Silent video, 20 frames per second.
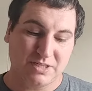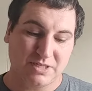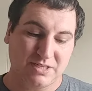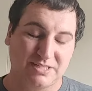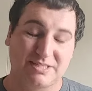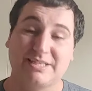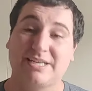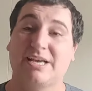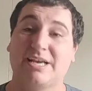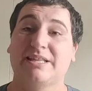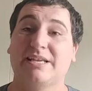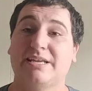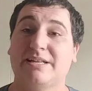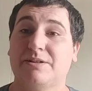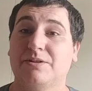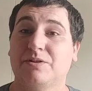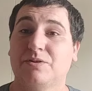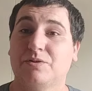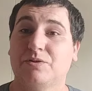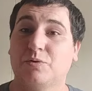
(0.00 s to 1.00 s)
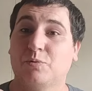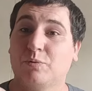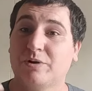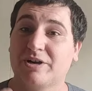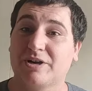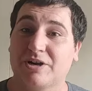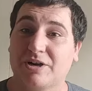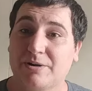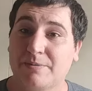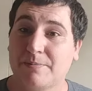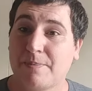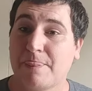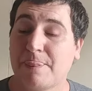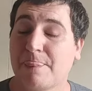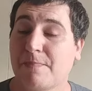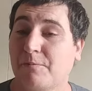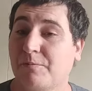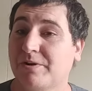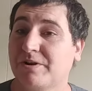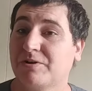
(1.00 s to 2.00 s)
let's see, and then the winner,
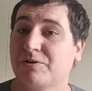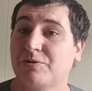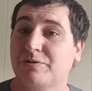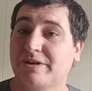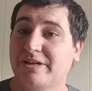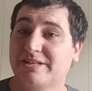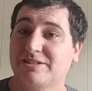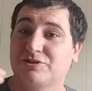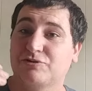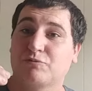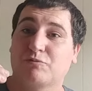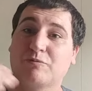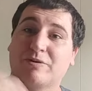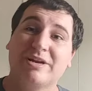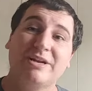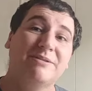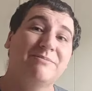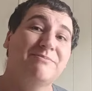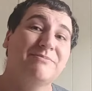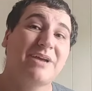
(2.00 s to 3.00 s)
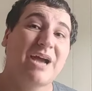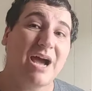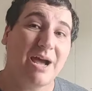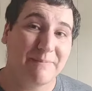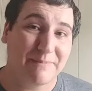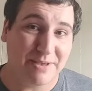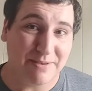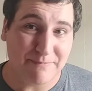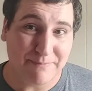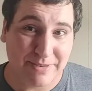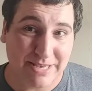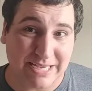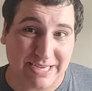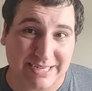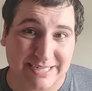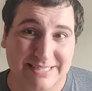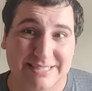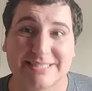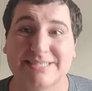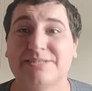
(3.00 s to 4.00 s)
the winner who gets random comment
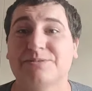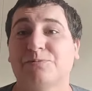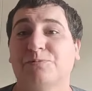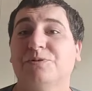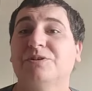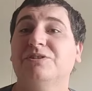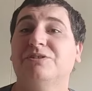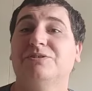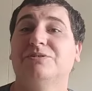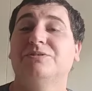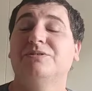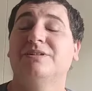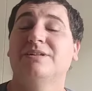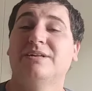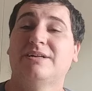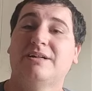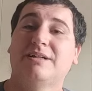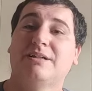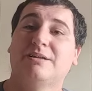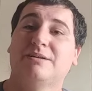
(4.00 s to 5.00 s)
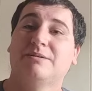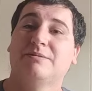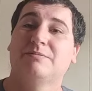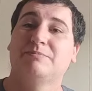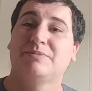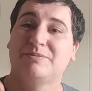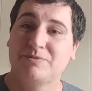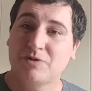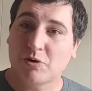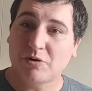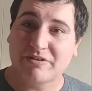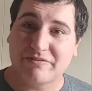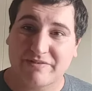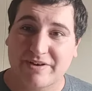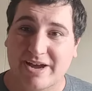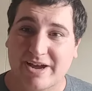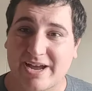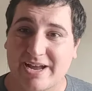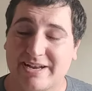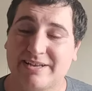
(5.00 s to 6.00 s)
picked, will be
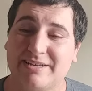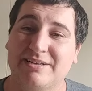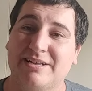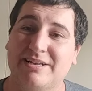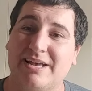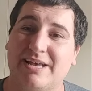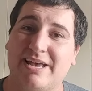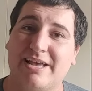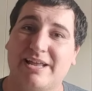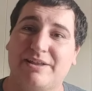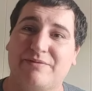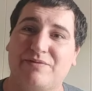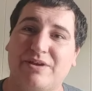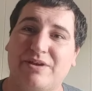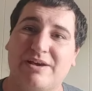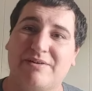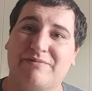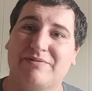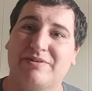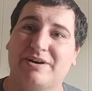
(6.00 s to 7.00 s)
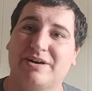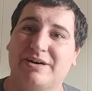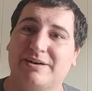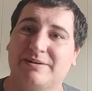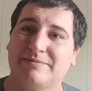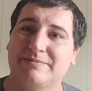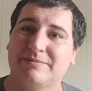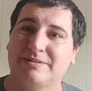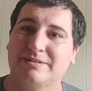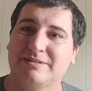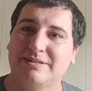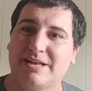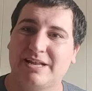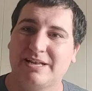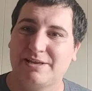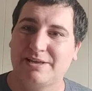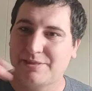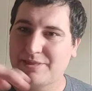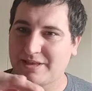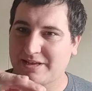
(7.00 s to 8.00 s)
notified. And if you have uh,
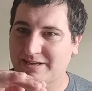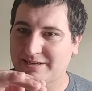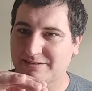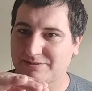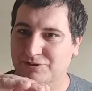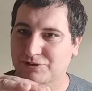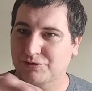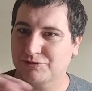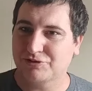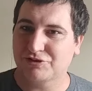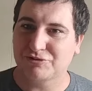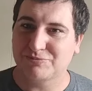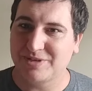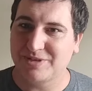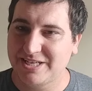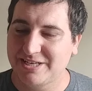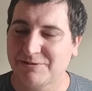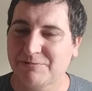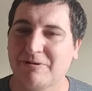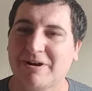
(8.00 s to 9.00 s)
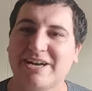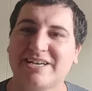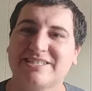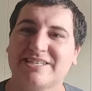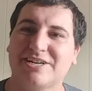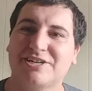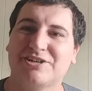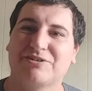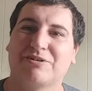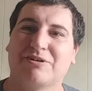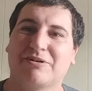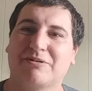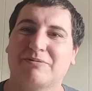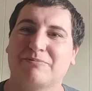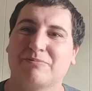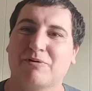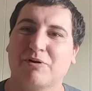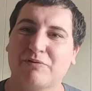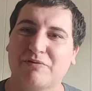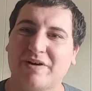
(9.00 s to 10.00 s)
anything social media wise on your
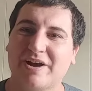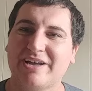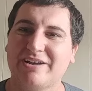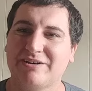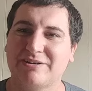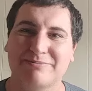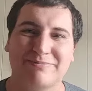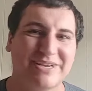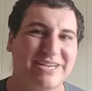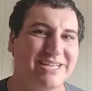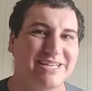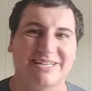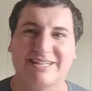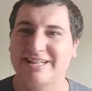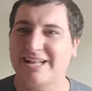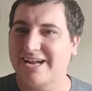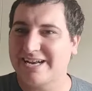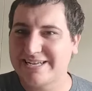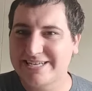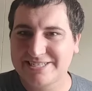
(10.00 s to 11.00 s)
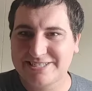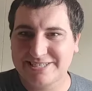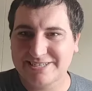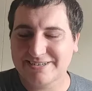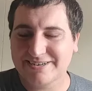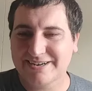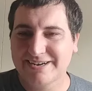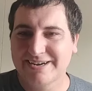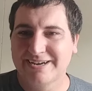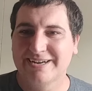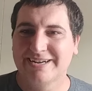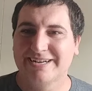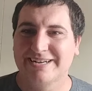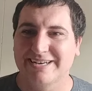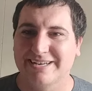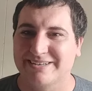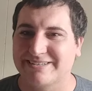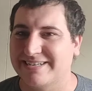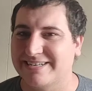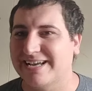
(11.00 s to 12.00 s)
profile, it'll make it a lot easier.
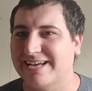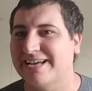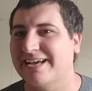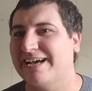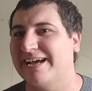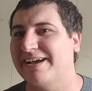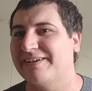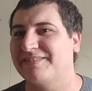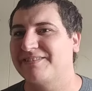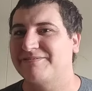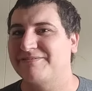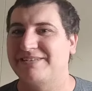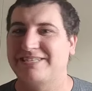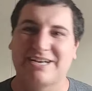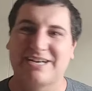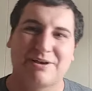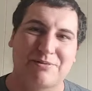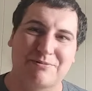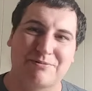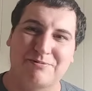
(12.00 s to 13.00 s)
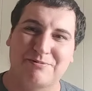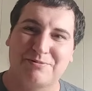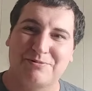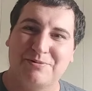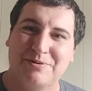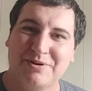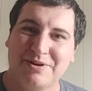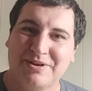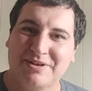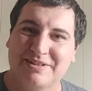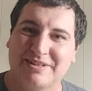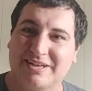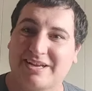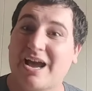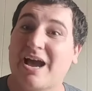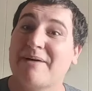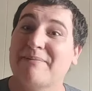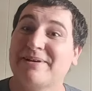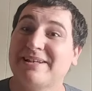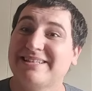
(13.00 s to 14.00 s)
Other than that, I have to reach out through the
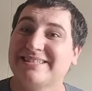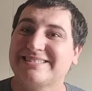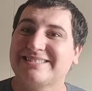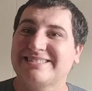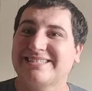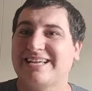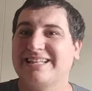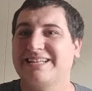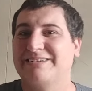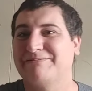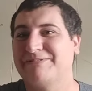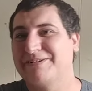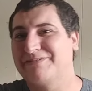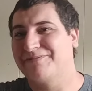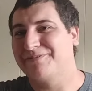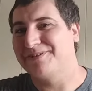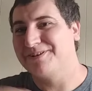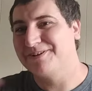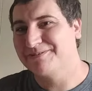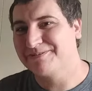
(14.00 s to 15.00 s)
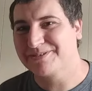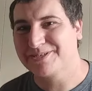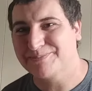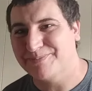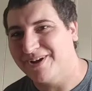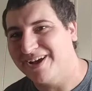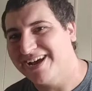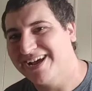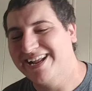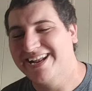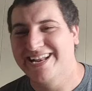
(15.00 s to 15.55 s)
comments and then wait for you to respond.